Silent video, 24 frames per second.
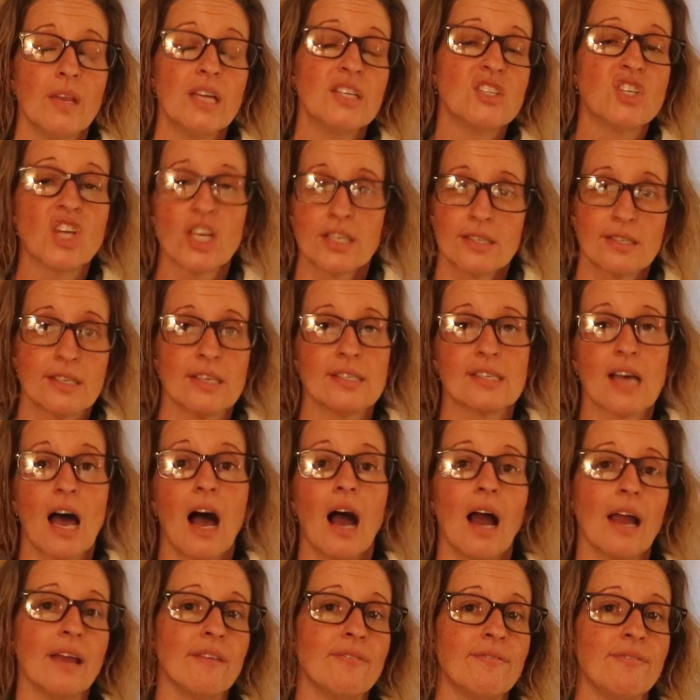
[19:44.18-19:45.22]
just as
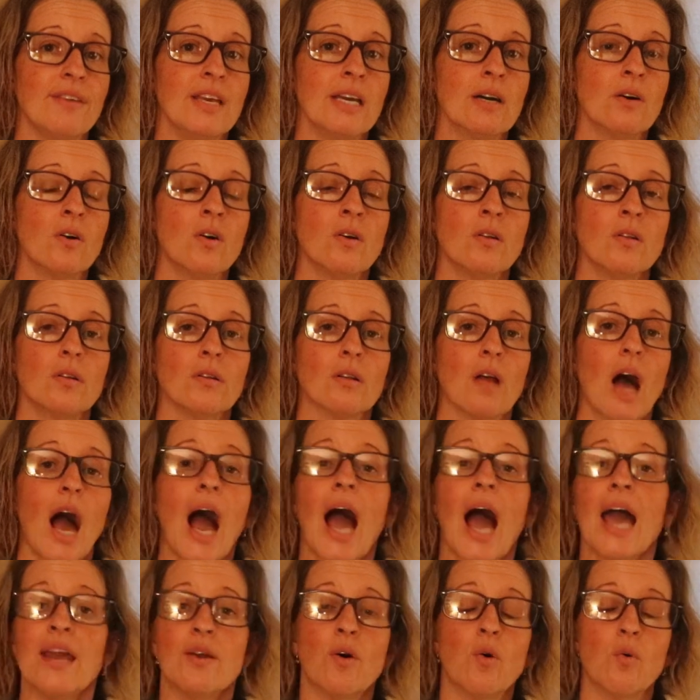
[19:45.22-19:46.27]
I feel,
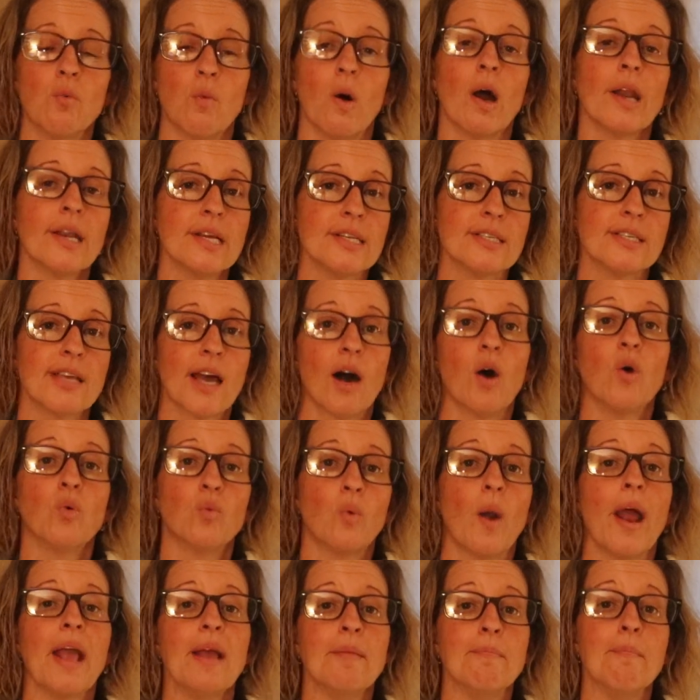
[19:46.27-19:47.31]
I don't want to tell
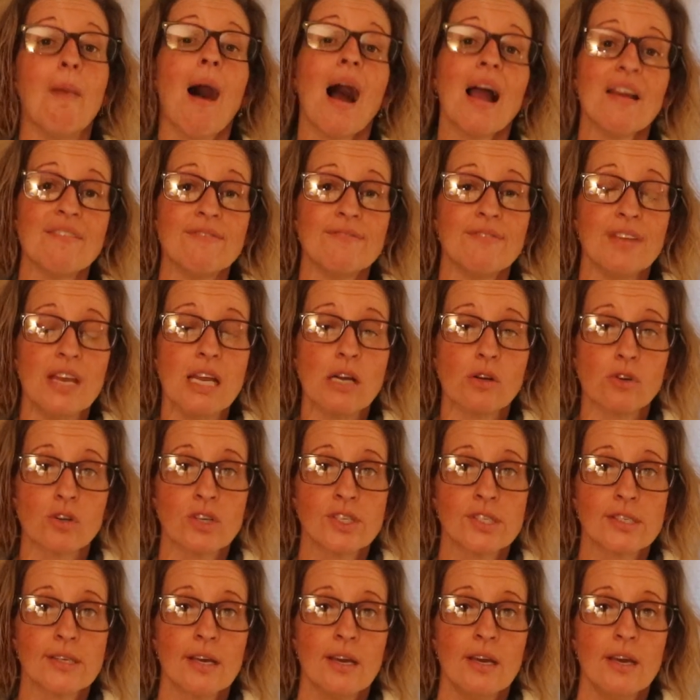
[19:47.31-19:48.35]
Ray my
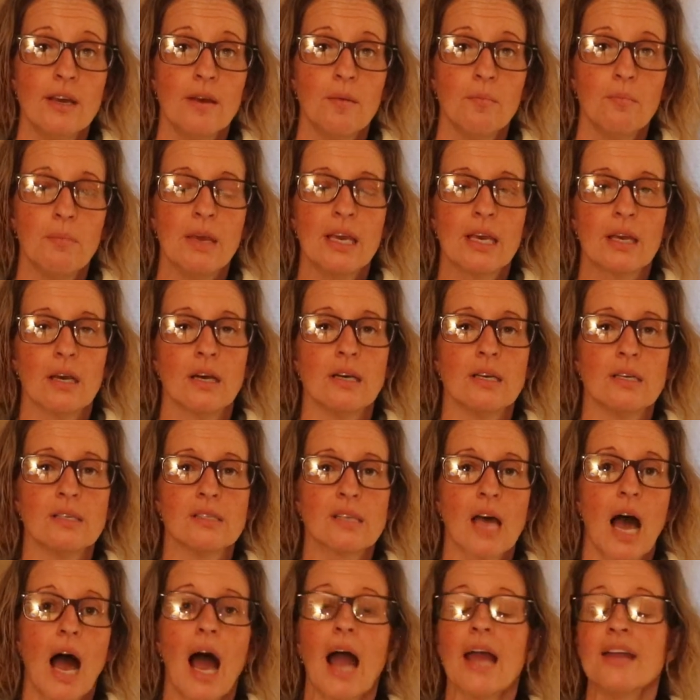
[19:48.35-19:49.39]
fears because
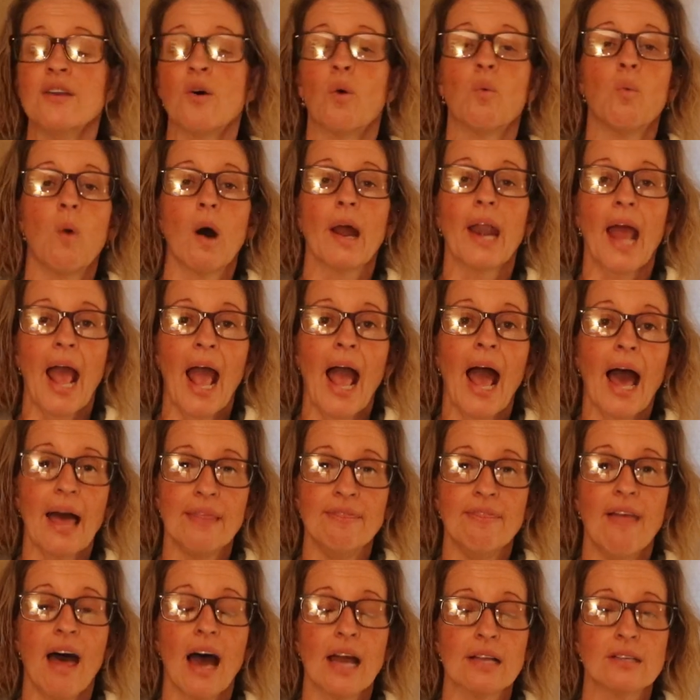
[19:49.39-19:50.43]
I don't want to
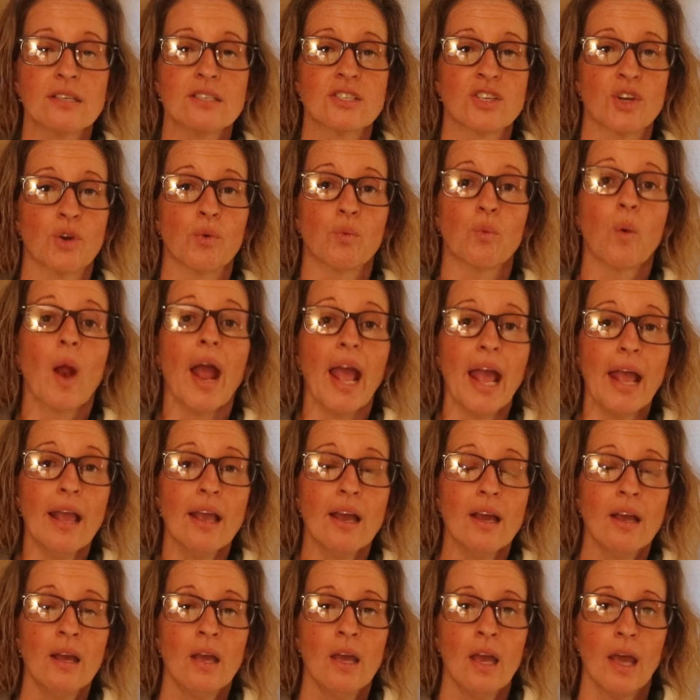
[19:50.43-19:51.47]
add that to Ray,
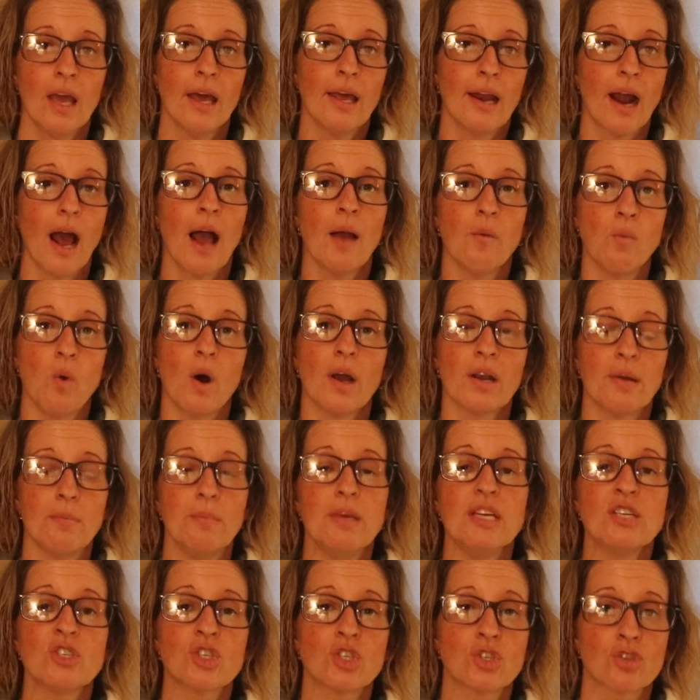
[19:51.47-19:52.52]
and I want to
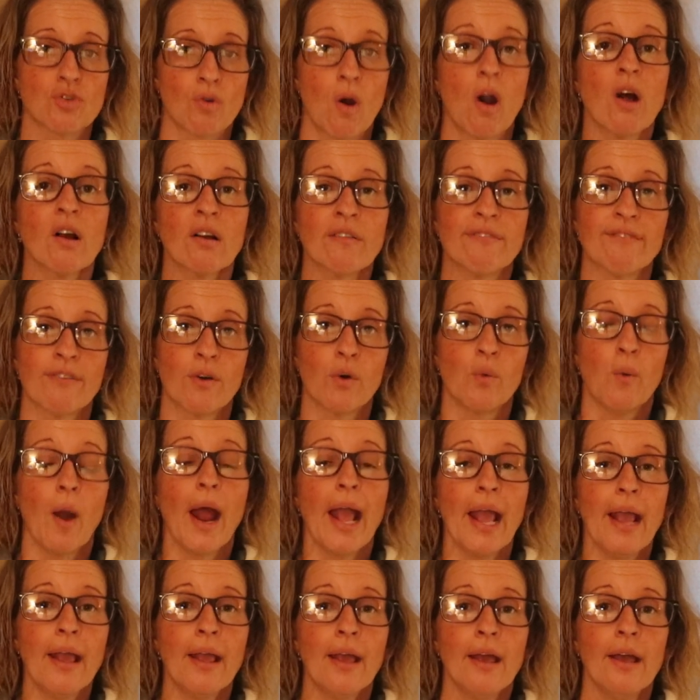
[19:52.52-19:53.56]
be strong for
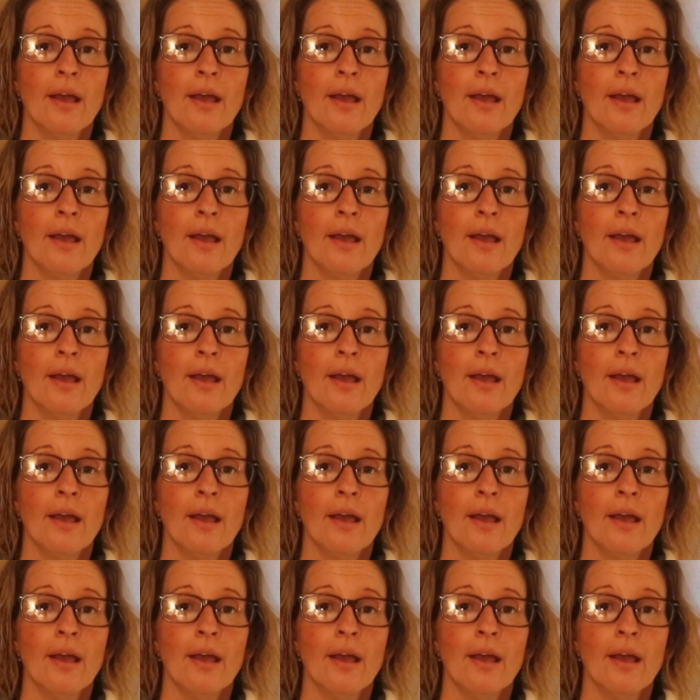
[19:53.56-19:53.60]
Ray.